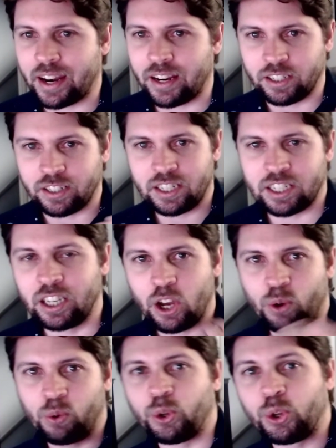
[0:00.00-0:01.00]

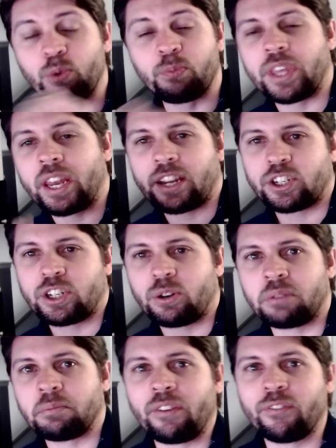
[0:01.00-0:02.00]
slow loop that I showed
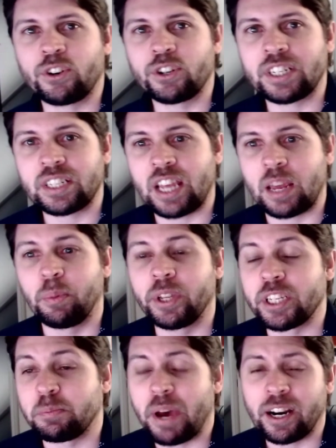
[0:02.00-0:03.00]
in my first example
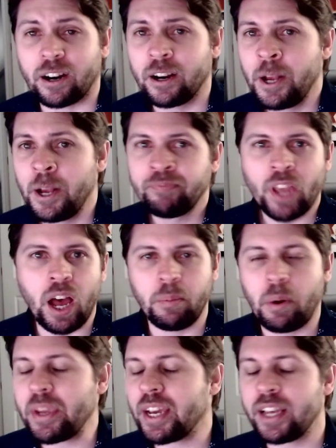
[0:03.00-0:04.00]
is better.
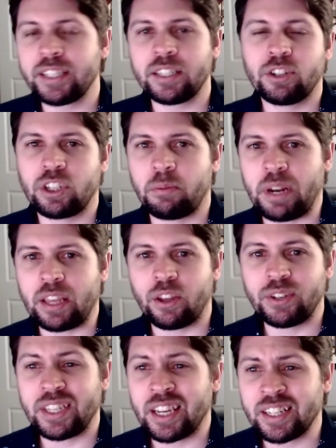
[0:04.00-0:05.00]
But because there's so many of
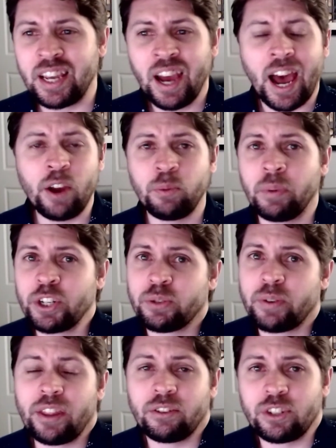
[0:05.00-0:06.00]
those things, I would much
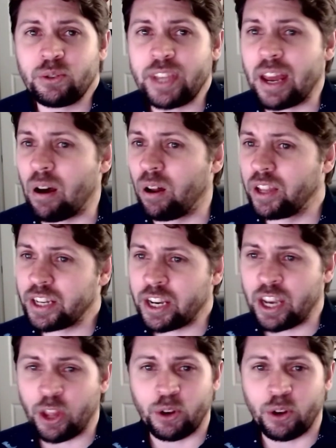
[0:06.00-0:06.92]
rather do that all in another